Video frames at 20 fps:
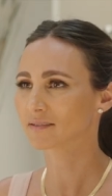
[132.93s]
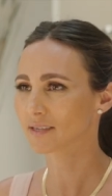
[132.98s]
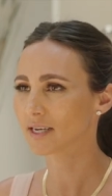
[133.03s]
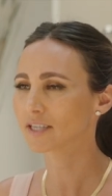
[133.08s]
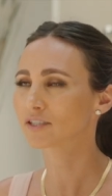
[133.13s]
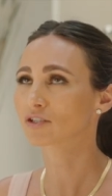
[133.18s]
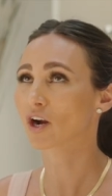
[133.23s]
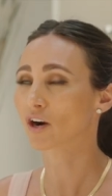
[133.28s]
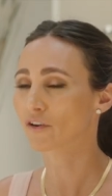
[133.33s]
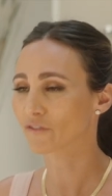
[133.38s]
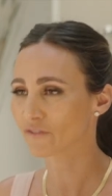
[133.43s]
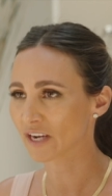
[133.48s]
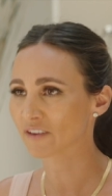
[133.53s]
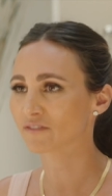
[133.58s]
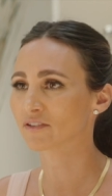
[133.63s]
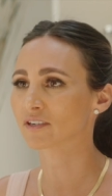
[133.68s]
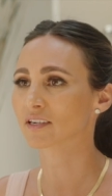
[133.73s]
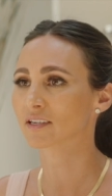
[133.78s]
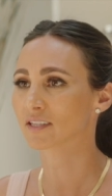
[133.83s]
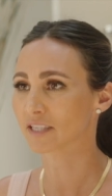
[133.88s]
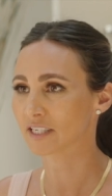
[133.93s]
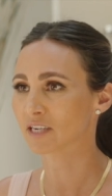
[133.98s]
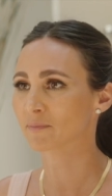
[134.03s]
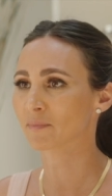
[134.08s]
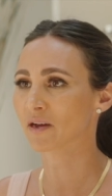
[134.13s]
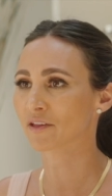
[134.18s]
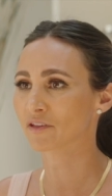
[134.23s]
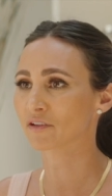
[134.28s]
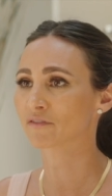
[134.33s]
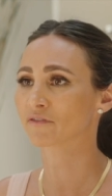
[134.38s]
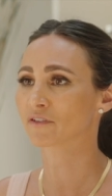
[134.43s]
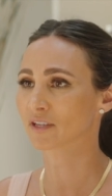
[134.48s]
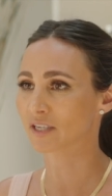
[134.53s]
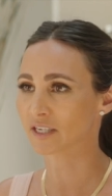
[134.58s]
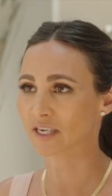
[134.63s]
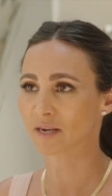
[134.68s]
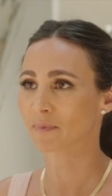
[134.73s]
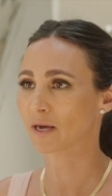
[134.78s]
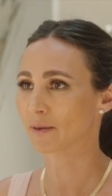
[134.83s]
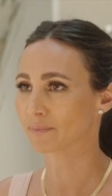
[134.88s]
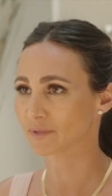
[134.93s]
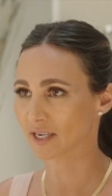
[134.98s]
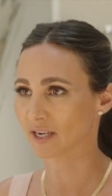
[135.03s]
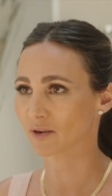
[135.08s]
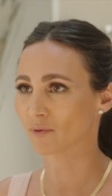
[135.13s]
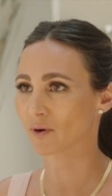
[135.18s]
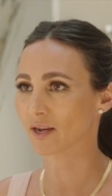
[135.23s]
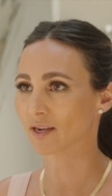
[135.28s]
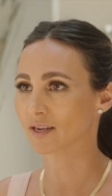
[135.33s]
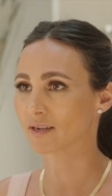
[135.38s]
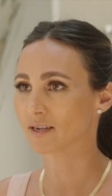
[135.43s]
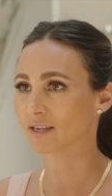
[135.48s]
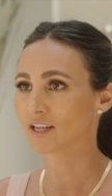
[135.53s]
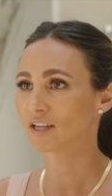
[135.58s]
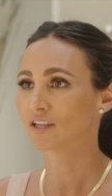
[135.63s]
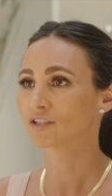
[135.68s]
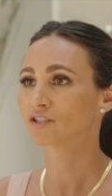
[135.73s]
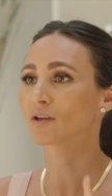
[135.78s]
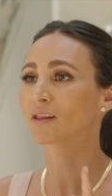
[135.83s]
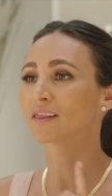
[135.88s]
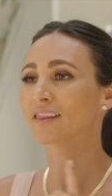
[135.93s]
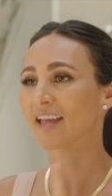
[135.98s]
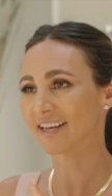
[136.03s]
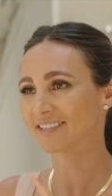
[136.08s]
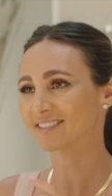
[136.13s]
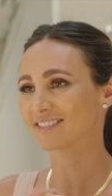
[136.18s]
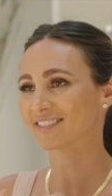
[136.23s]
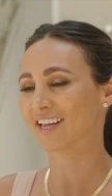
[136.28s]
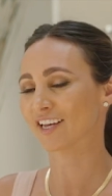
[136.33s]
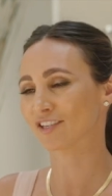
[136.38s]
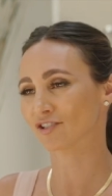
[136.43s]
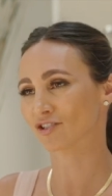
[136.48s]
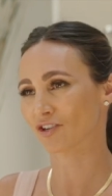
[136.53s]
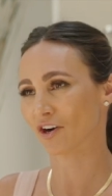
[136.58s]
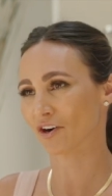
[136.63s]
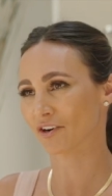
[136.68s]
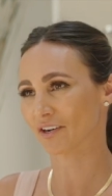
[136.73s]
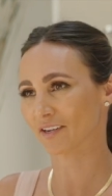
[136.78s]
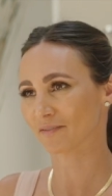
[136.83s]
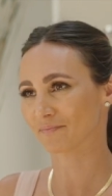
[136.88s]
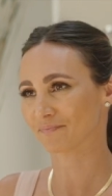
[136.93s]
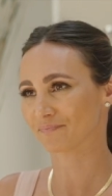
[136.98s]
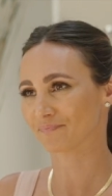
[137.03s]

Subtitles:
it's our favorite cleaning method for cleaning pipes anyway. So let's get started.